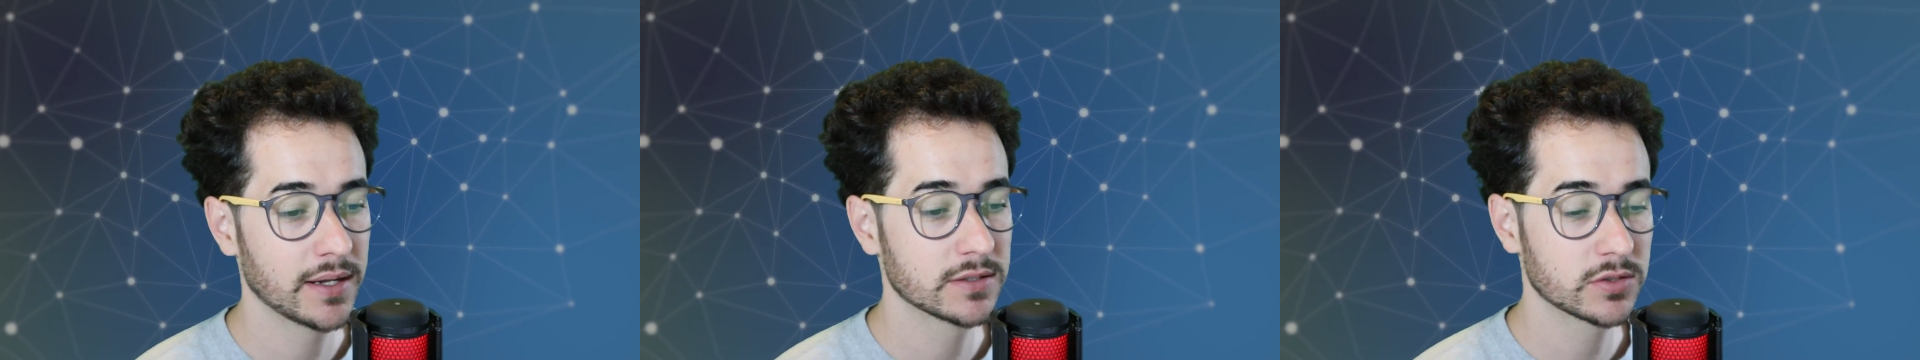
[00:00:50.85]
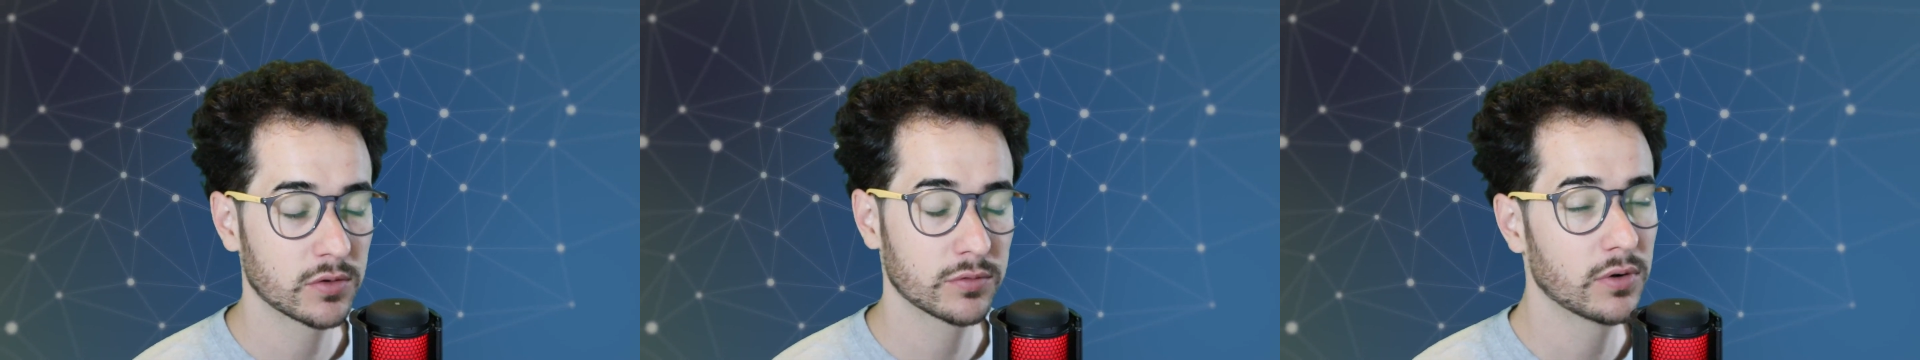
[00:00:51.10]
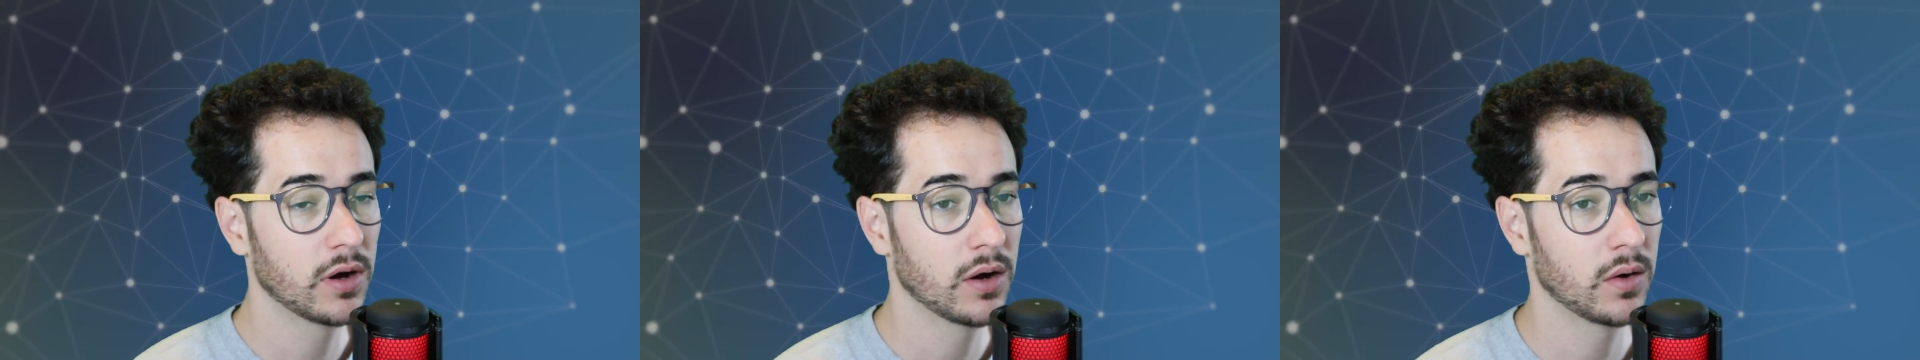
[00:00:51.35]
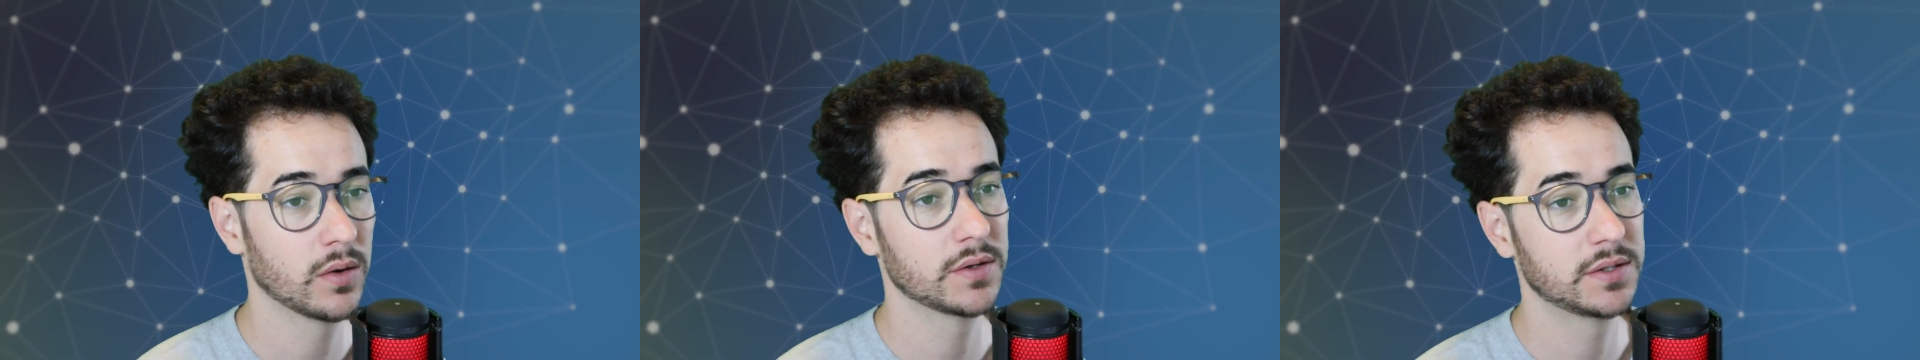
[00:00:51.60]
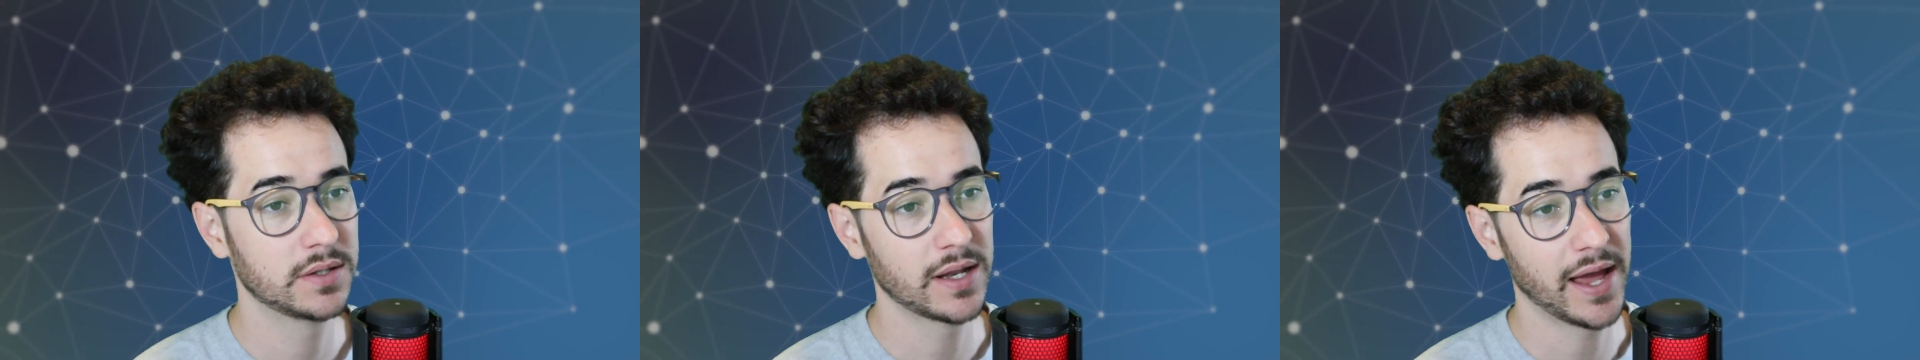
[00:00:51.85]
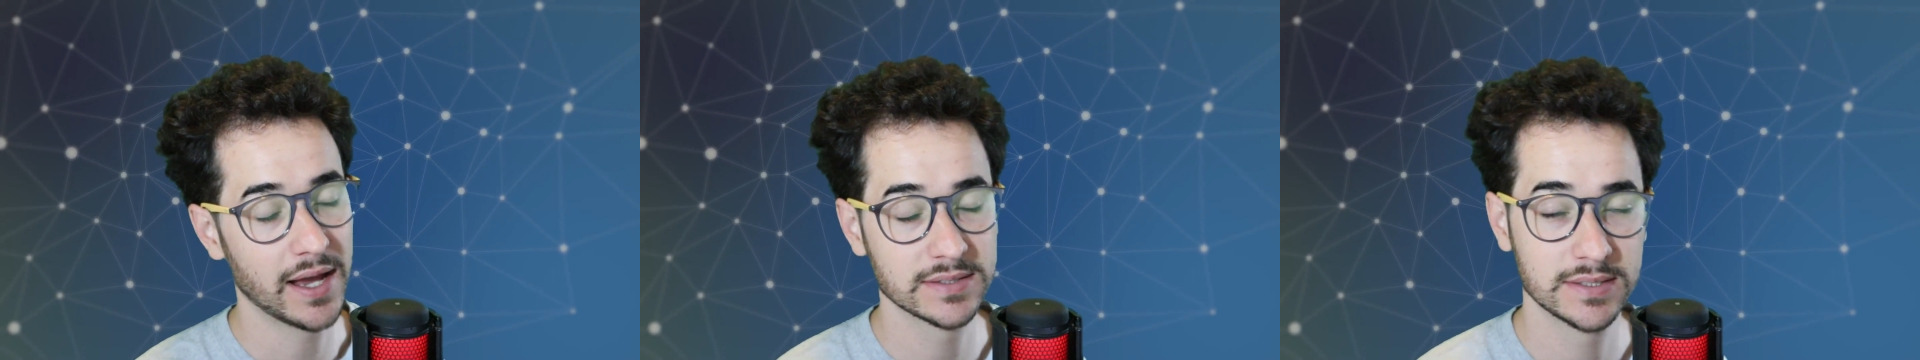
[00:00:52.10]
it's overall
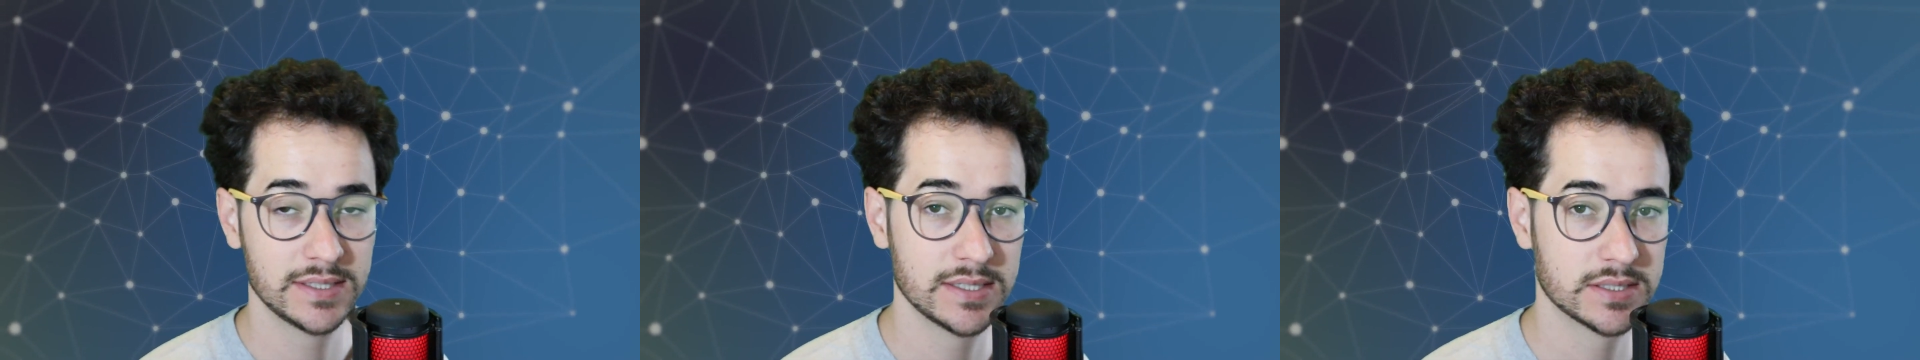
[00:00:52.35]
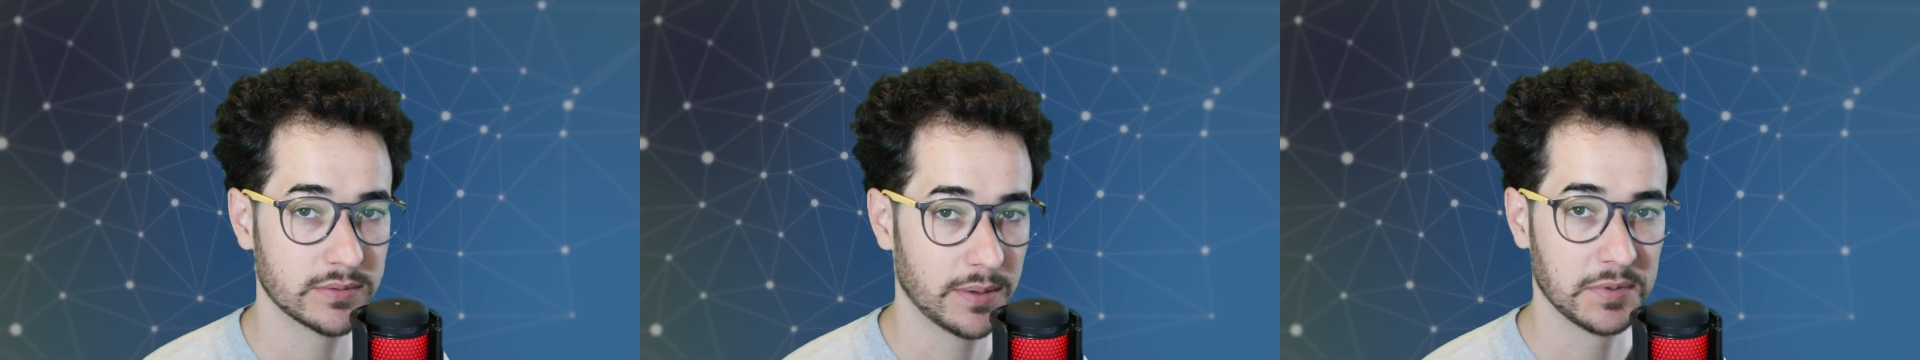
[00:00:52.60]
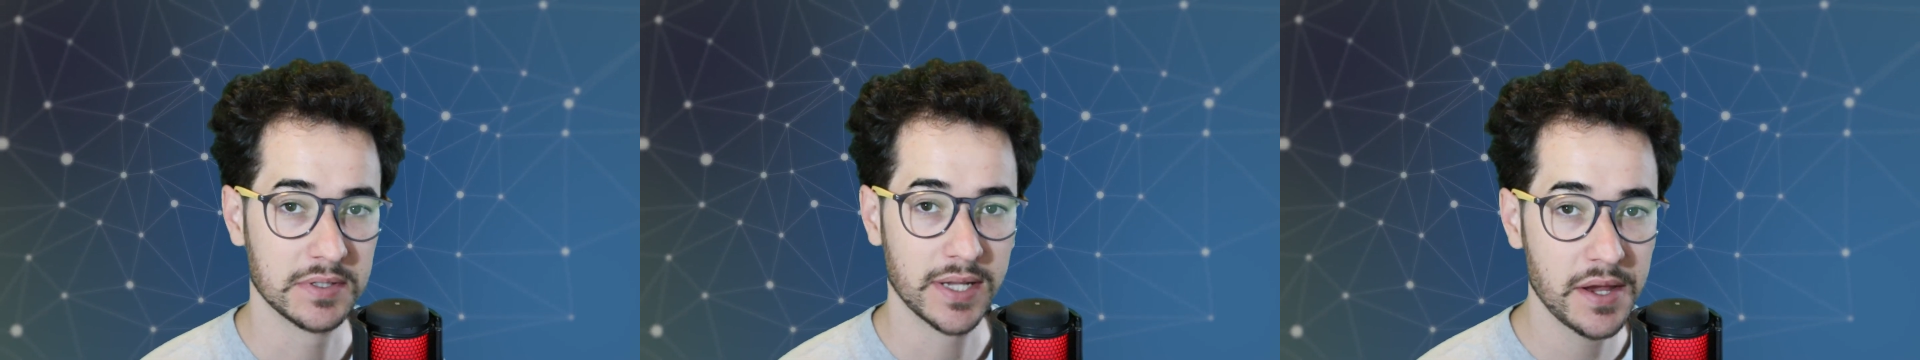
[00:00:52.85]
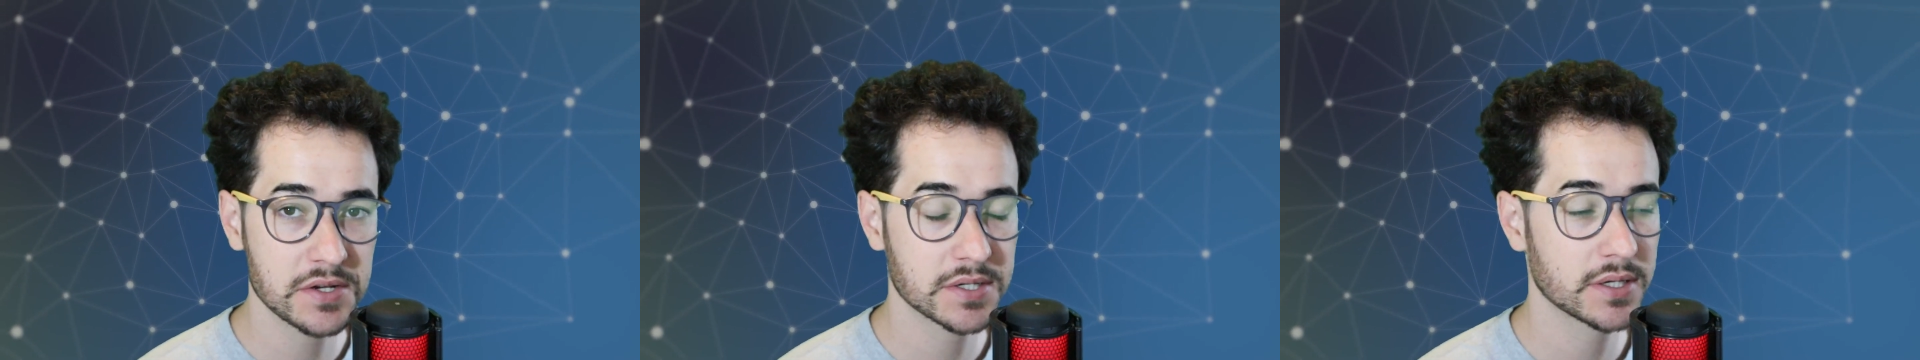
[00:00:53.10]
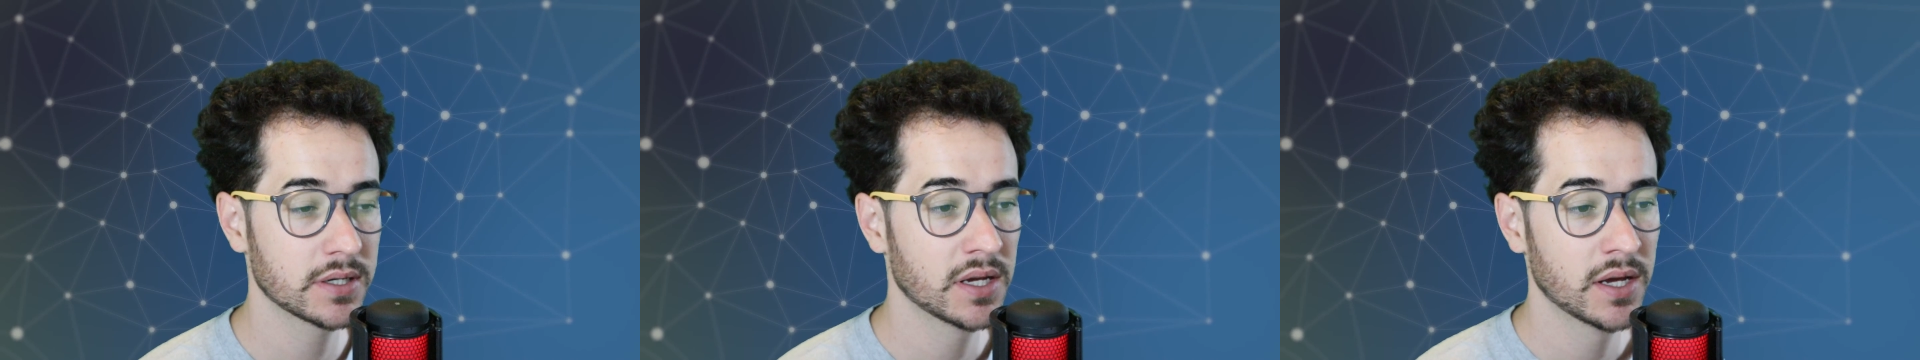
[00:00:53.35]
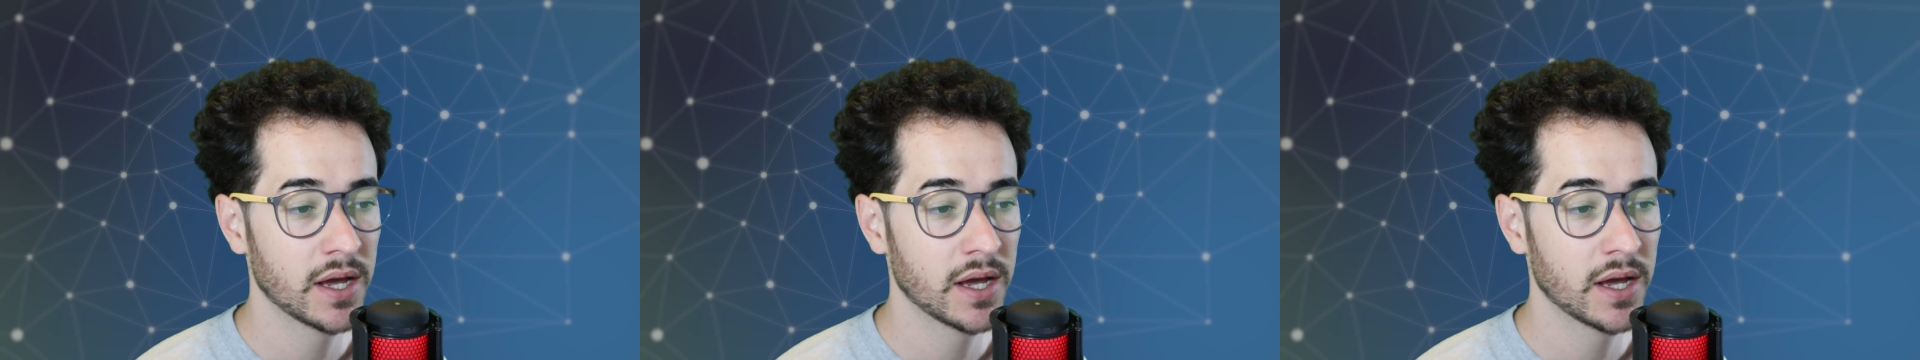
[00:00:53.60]
has a decent reputation.